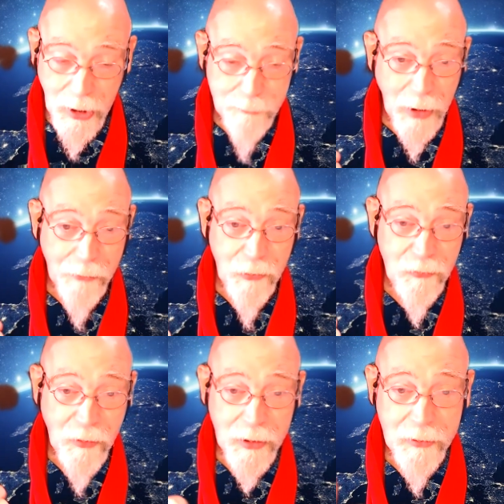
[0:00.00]

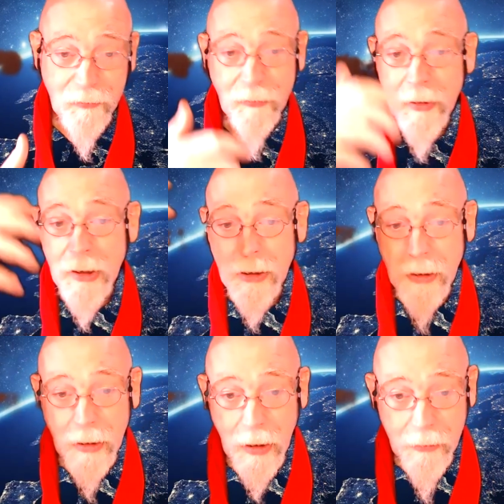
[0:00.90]
hypothesize
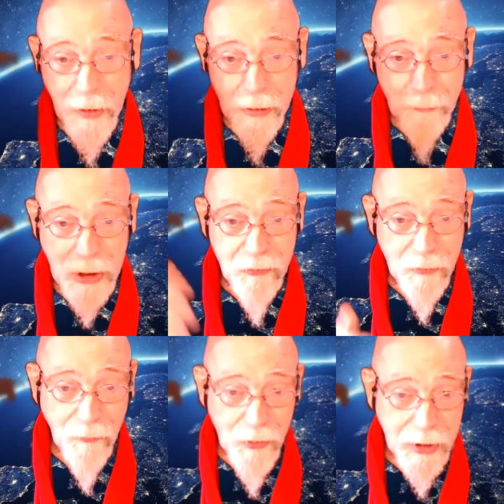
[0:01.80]
that a major
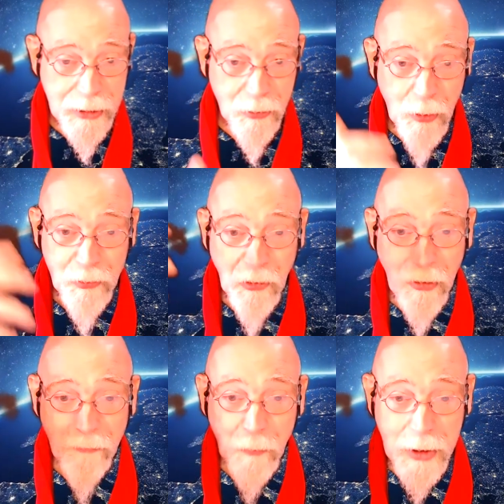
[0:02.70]
volcano goes
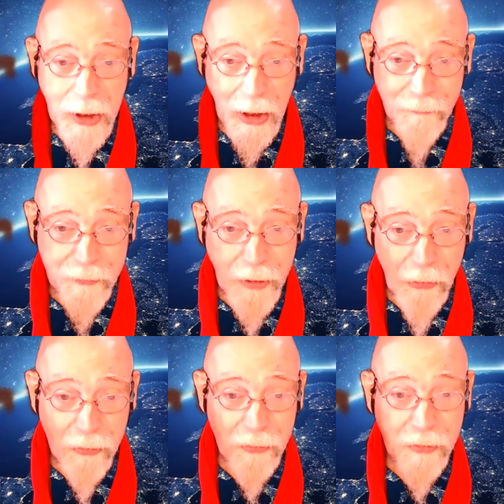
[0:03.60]
off, we have
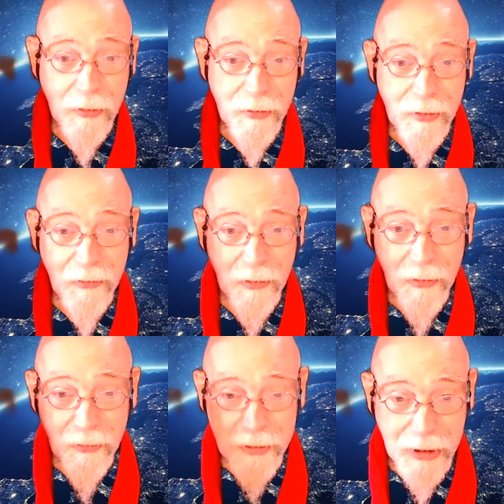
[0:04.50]
another
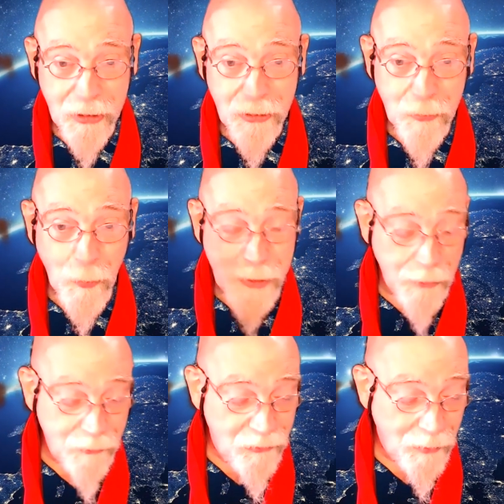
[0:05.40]
year
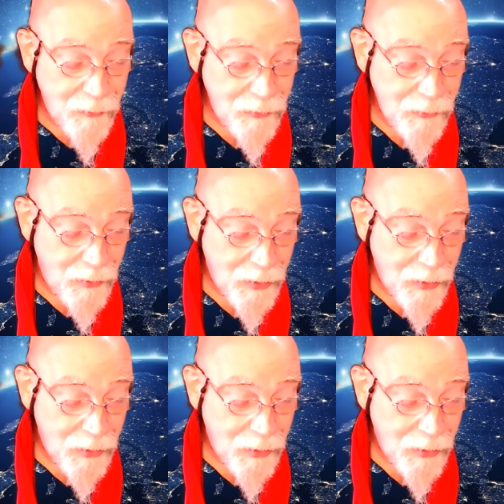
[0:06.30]
without a summer.